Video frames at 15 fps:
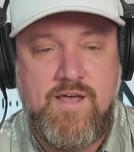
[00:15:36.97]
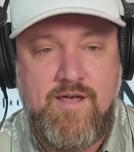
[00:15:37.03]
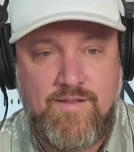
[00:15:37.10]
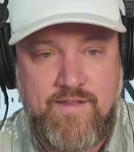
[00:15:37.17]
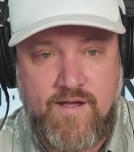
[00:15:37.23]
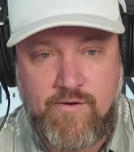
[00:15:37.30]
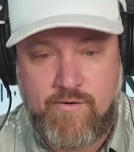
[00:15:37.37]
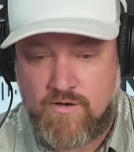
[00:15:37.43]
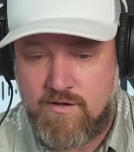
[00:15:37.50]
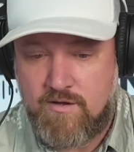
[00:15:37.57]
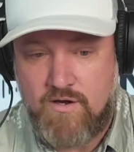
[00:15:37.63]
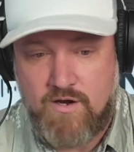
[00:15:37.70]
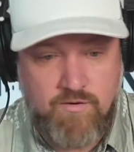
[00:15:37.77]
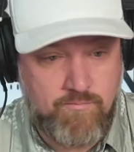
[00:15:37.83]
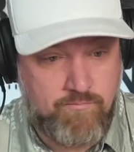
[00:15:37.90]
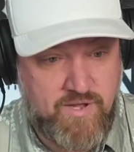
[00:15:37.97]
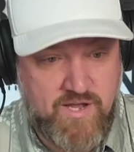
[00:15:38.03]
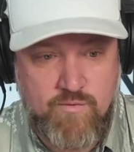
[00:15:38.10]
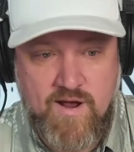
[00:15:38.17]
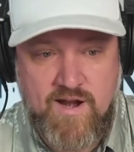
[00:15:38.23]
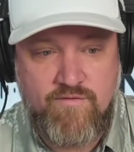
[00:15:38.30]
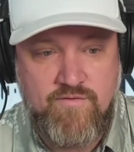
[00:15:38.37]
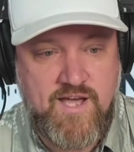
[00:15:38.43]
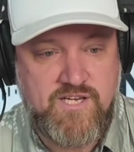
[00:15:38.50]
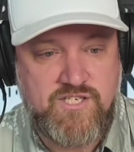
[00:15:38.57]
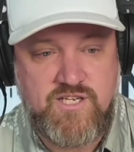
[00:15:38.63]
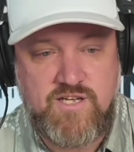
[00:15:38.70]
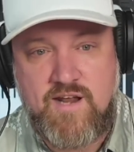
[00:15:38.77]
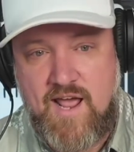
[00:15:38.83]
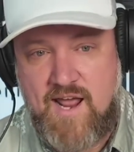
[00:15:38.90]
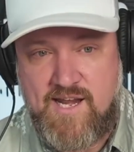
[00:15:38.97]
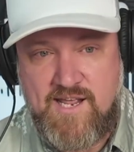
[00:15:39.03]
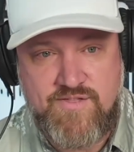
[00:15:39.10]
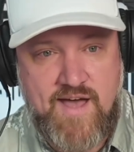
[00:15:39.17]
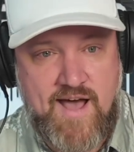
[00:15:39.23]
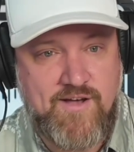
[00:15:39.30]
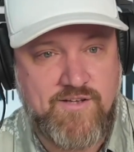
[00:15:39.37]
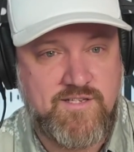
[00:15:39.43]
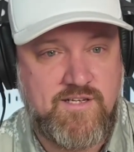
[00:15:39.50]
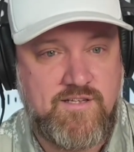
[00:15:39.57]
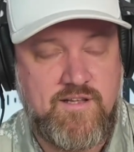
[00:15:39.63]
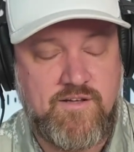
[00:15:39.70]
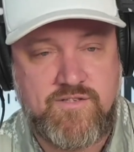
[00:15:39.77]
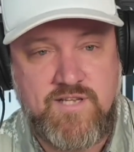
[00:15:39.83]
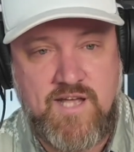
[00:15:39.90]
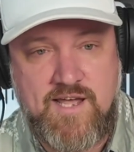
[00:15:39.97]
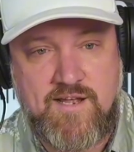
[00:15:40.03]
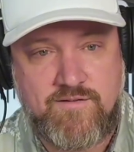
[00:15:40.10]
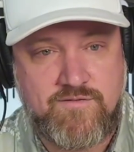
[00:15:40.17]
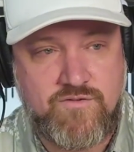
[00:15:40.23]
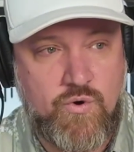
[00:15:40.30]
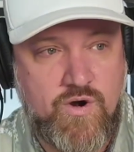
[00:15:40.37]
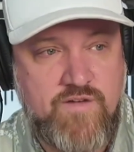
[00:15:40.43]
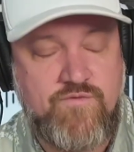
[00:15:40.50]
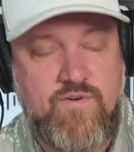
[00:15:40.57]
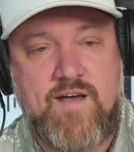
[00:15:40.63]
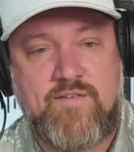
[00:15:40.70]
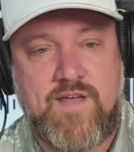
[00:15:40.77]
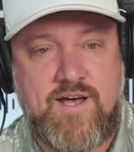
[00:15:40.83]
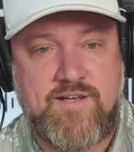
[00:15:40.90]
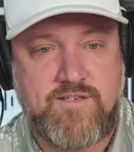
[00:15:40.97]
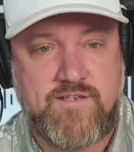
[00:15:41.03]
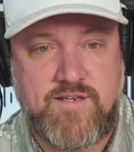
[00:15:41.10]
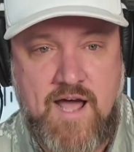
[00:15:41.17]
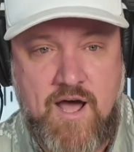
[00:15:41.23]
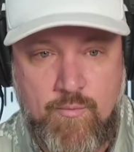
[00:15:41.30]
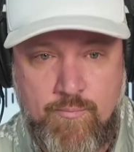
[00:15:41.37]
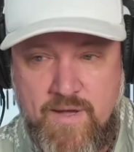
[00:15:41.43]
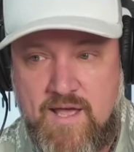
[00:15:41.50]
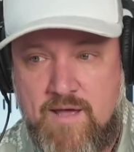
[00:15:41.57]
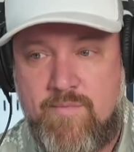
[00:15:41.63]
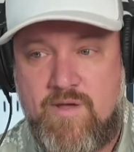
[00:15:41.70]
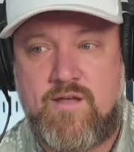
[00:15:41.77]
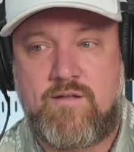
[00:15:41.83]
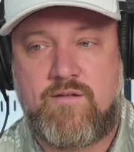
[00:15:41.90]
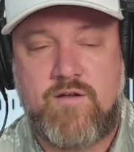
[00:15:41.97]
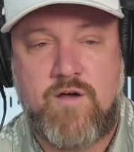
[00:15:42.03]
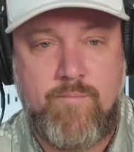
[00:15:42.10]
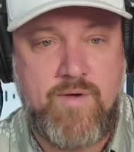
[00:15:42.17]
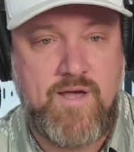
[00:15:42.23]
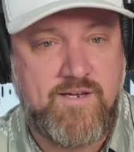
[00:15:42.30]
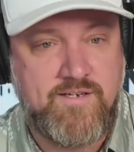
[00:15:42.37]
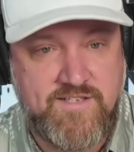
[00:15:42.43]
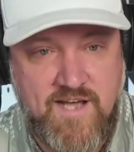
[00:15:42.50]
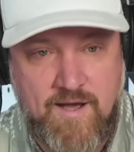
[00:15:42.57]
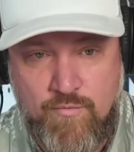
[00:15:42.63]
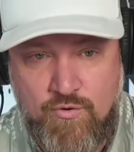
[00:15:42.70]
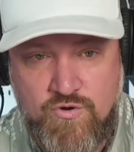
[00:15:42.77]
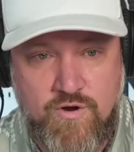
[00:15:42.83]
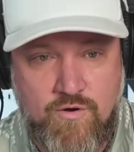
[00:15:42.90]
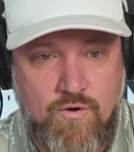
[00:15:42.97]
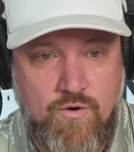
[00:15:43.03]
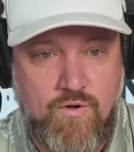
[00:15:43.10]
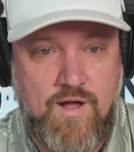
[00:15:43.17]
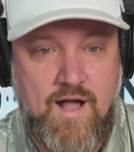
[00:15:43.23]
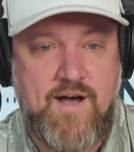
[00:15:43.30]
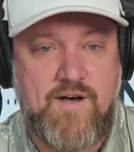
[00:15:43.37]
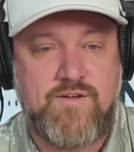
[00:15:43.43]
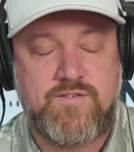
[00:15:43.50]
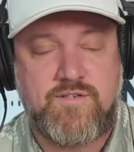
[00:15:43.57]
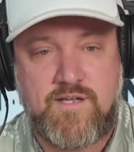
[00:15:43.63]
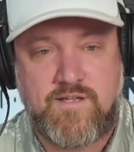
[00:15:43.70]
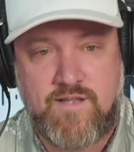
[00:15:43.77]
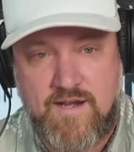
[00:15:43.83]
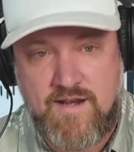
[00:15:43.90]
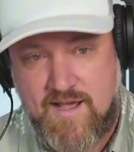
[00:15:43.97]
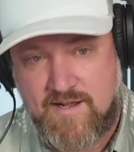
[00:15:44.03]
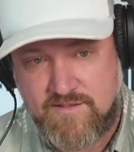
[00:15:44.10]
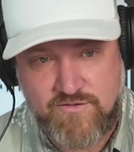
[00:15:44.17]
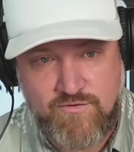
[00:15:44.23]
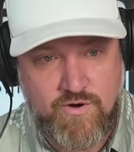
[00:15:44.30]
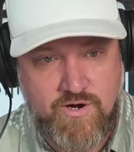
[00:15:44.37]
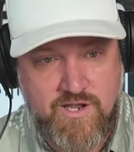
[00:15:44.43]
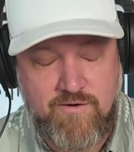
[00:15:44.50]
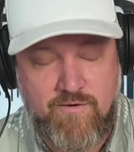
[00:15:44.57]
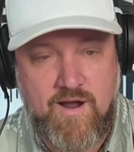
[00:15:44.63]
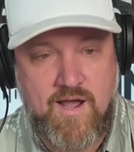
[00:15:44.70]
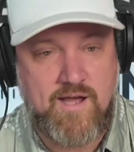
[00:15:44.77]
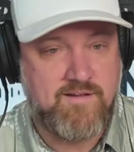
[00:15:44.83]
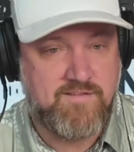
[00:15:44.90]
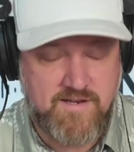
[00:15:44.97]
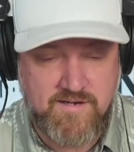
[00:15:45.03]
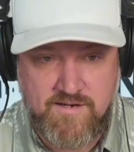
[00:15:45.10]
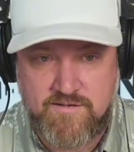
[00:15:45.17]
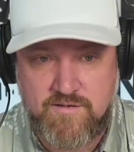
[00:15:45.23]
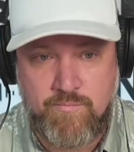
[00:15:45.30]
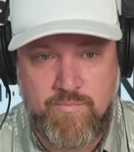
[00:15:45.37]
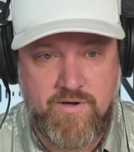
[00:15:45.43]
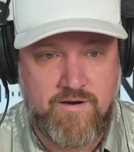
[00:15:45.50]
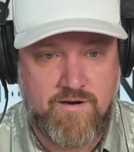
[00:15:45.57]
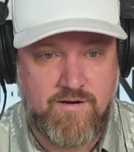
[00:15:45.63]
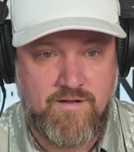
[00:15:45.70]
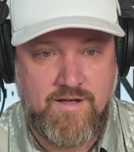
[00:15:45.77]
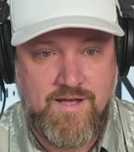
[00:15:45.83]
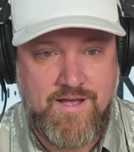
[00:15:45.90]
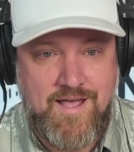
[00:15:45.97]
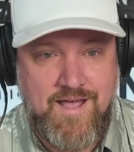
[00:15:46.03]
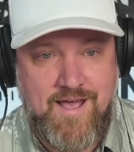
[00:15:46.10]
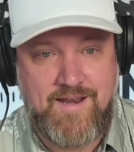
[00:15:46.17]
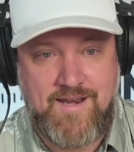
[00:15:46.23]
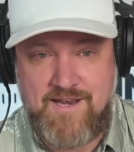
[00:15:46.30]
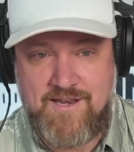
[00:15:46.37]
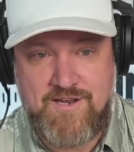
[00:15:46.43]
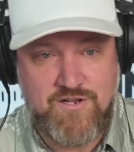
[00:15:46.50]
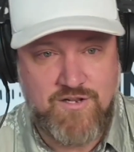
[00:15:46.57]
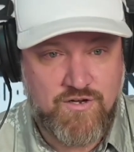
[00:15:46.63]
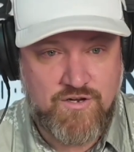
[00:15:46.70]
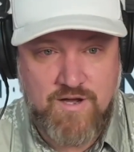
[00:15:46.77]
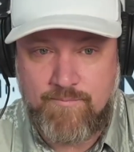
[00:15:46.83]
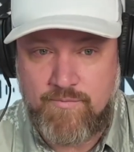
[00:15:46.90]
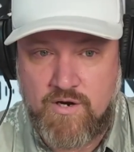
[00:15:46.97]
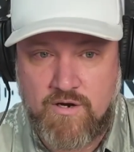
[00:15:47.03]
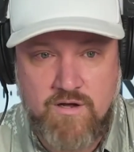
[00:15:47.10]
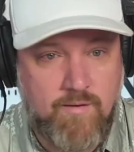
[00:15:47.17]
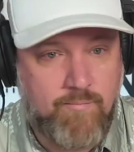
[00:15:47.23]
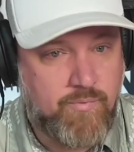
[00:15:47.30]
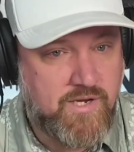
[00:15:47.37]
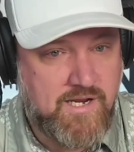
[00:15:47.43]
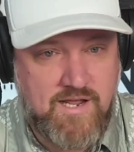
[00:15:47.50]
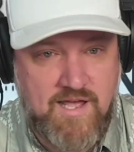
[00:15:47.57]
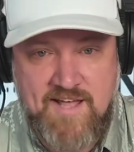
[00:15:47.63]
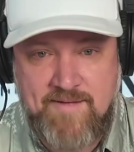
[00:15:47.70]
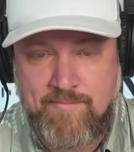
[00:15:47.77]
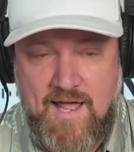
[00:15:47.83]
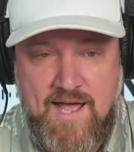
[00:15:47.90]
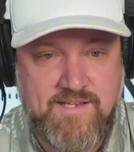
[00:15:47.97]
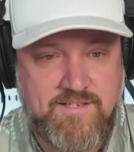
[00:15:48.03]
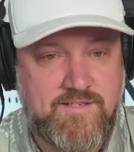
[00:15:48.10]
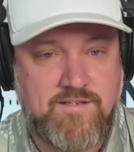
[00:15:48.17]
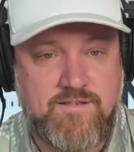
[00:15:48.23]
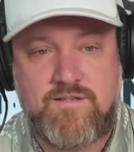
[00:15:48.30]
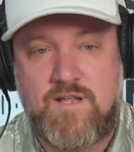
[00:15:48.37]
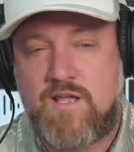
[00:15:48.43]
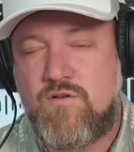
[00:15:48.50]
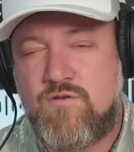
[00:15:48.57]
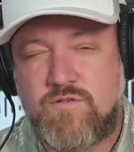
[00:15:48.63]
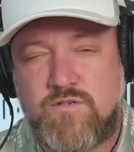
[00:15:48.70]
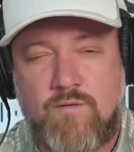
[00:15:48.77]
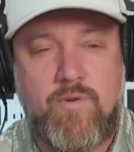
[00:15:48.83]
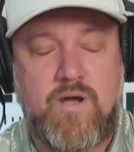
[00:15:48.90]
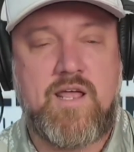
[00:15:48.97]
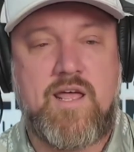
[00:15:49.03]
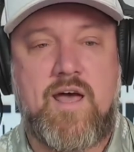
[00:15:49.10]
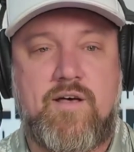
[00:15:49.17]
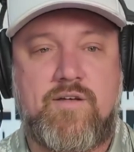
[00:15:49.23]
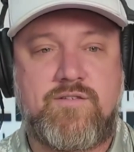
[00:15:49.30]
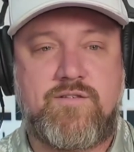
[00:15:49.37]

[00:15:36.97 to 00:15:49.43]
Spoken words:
They were, big renovation, 80,000. They'll take 25,000 down payment, come in, demo your whole house, get the next 20 grand and then disappear. And then you look up their company name, license, they use somebody else.